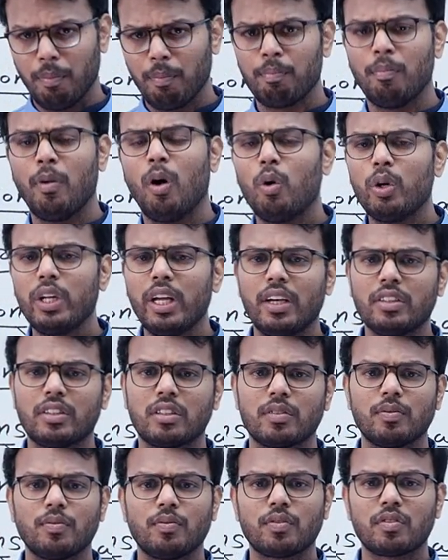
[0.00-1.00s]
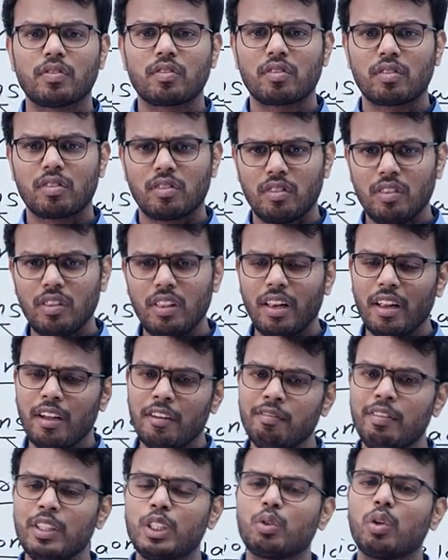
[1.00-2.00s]
Mauryas,
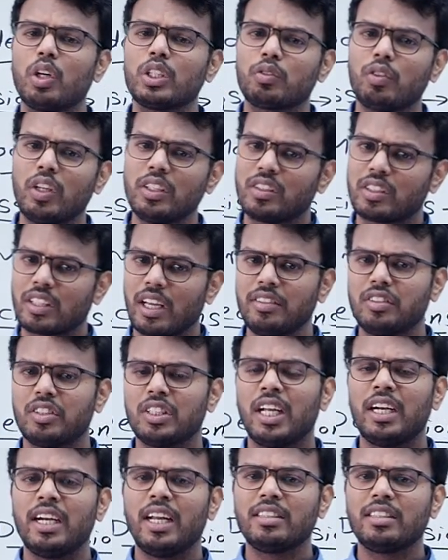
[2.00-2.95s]
which was once considered